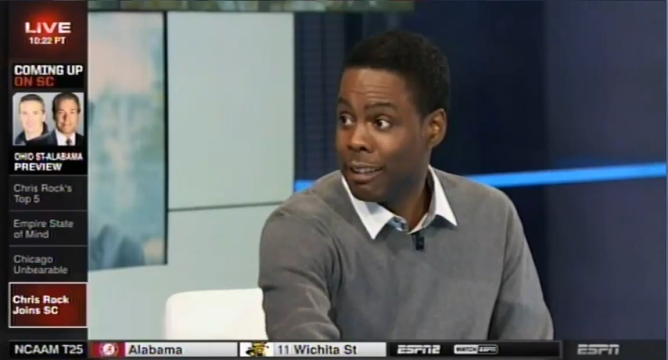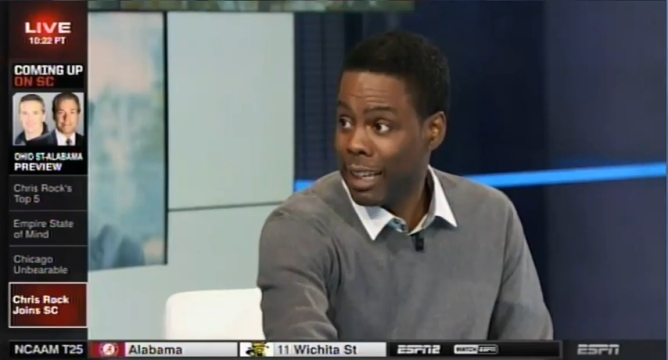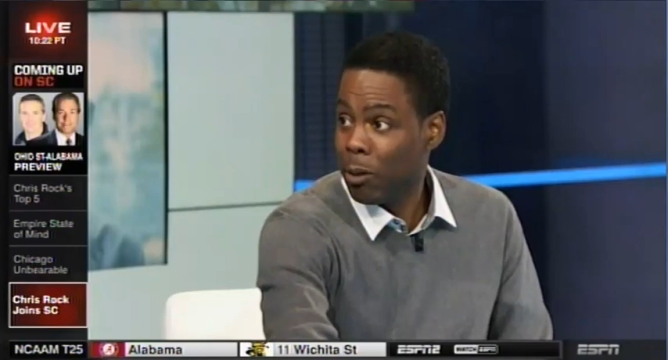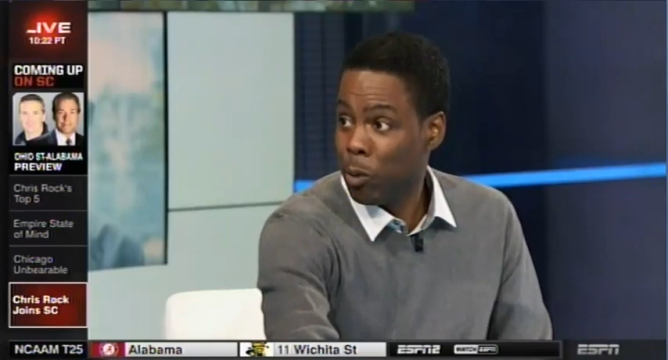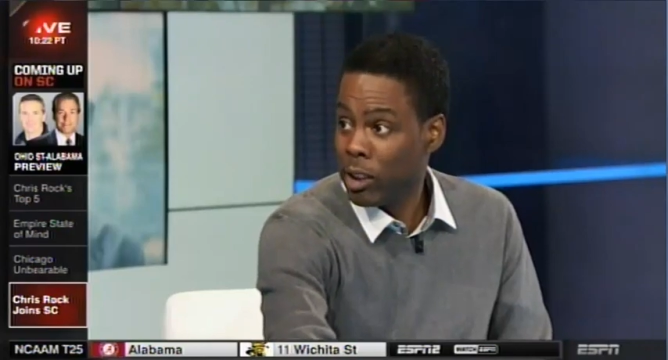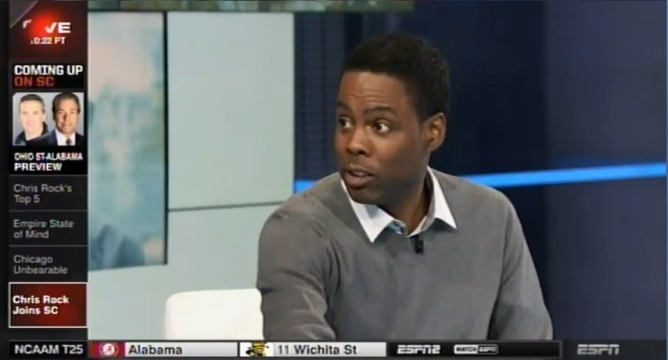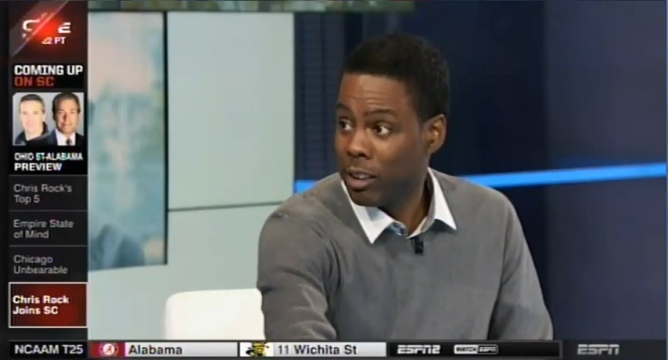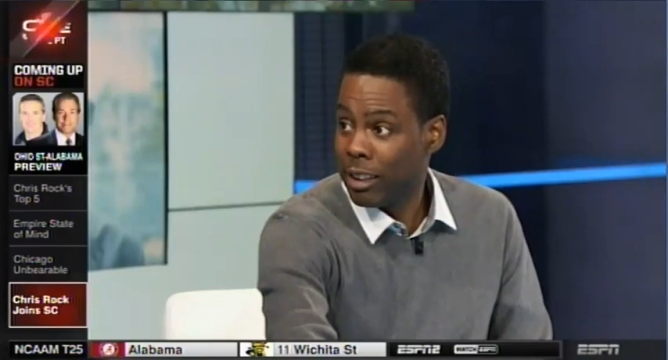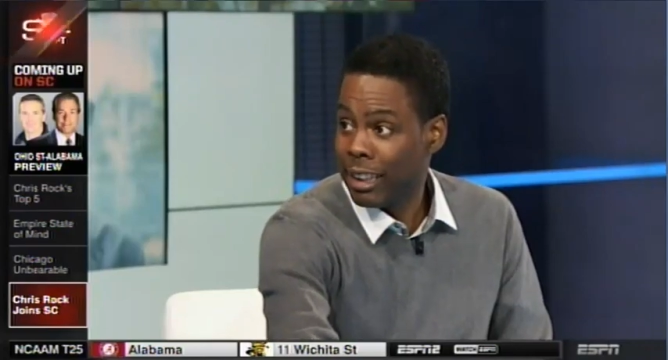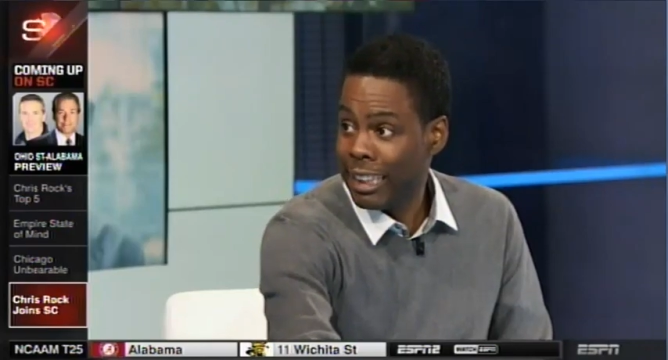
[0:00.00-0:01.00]
they went
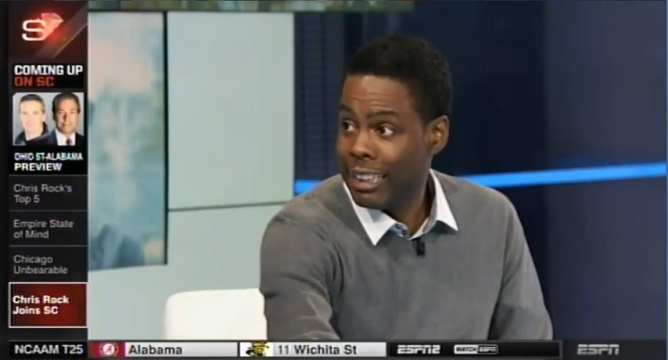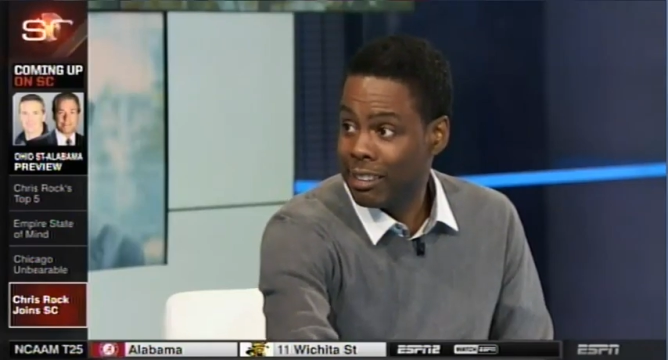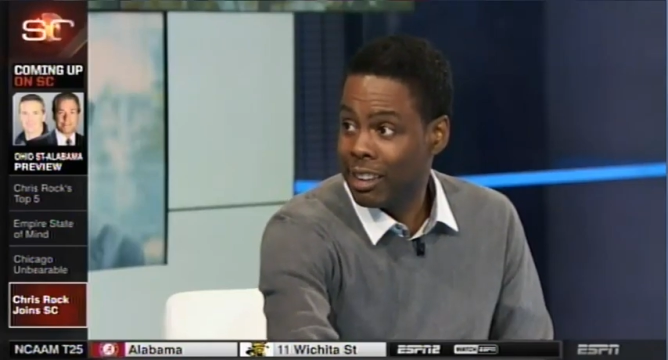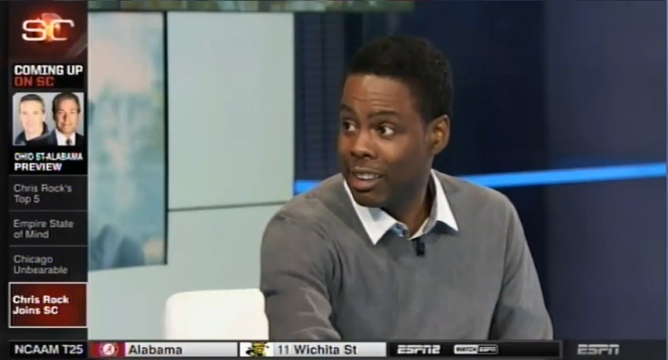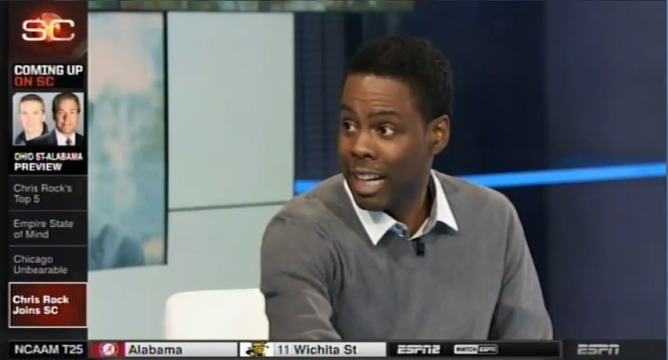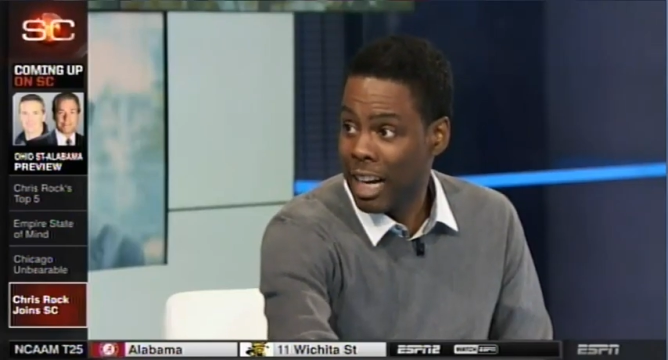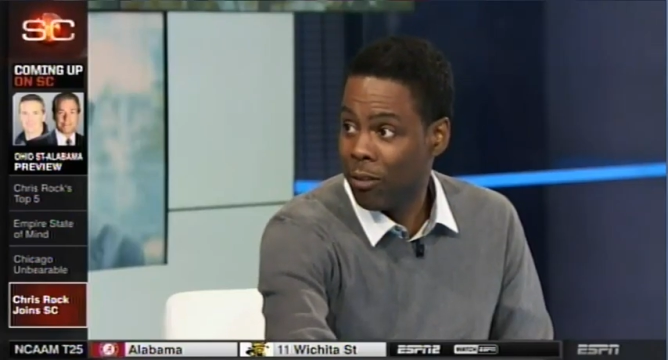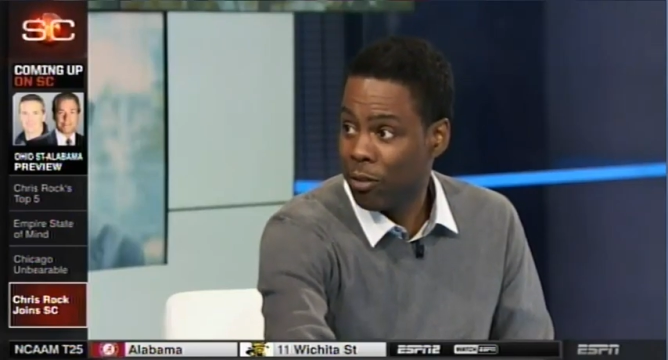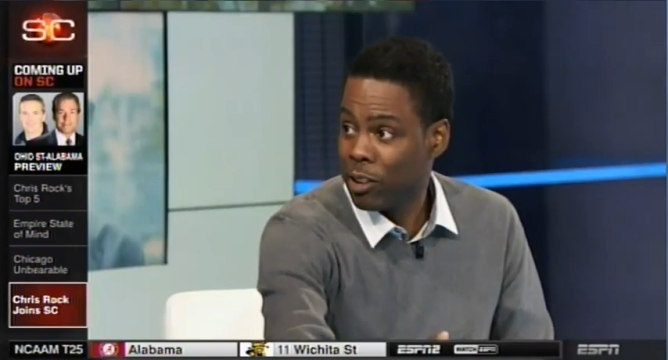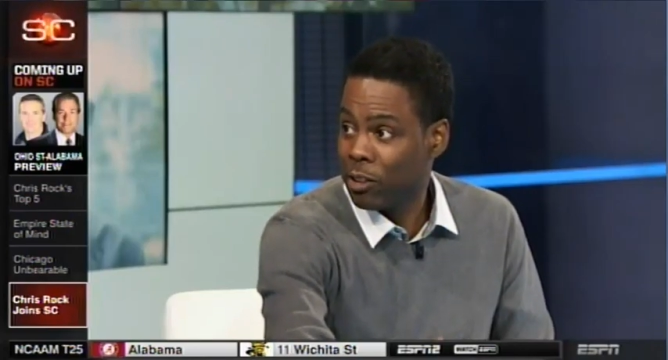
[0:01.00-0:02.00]
to the Eastern
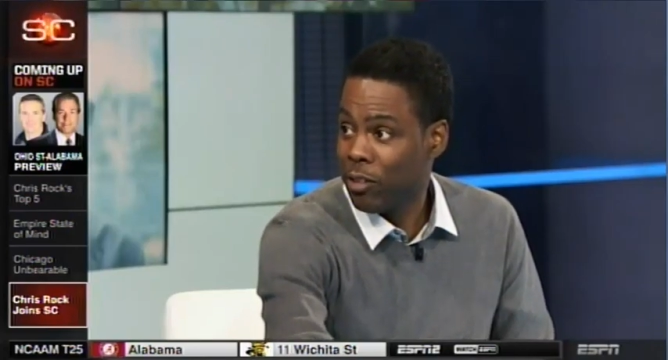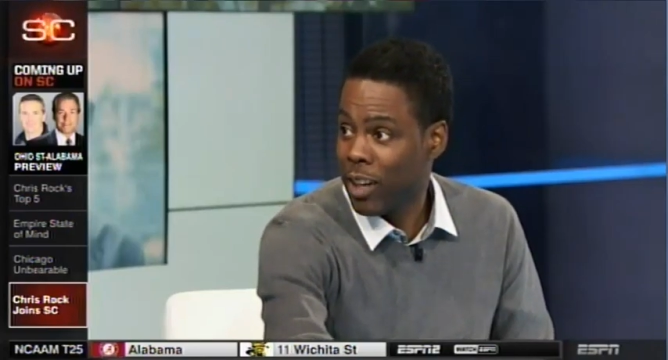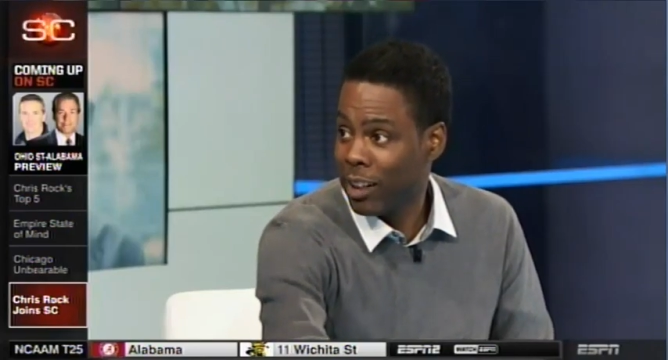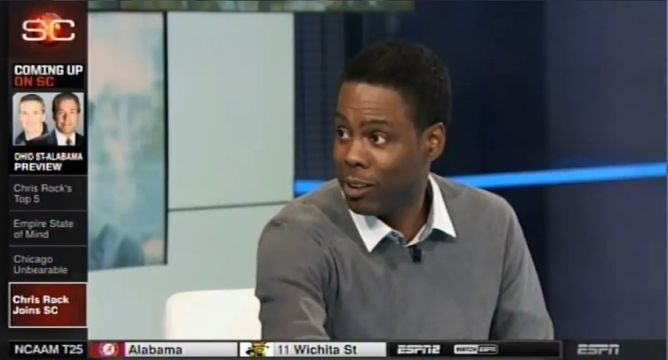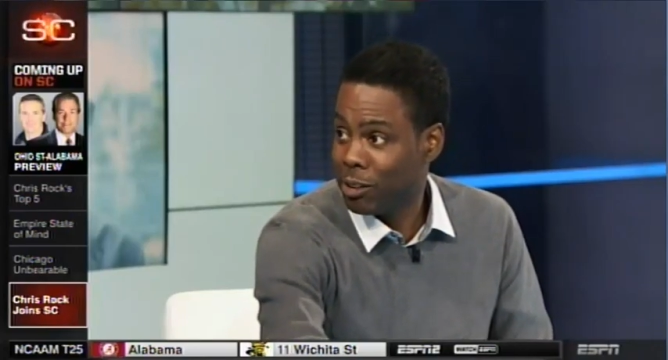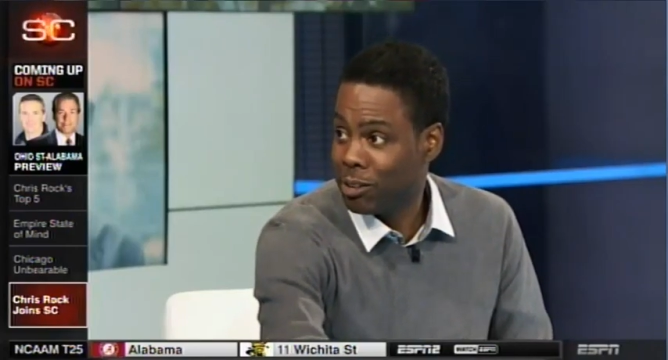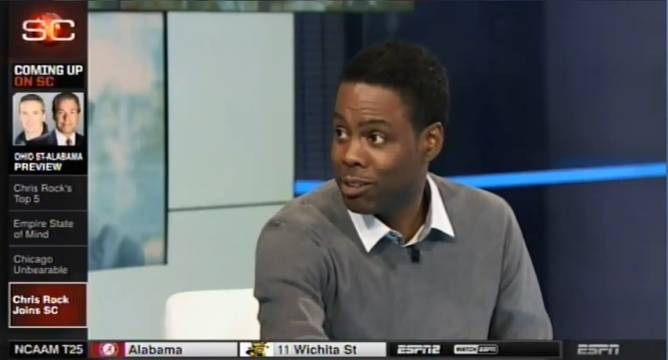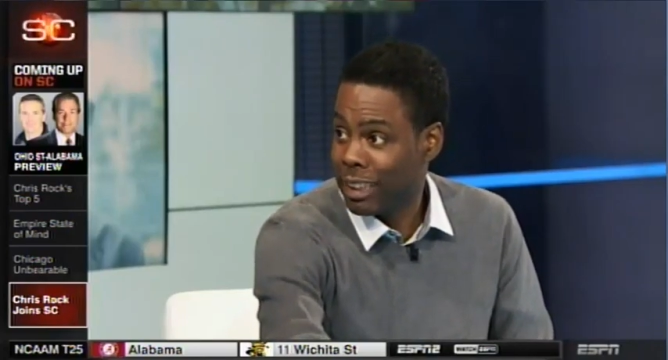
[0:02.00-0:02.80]
Conference Finals.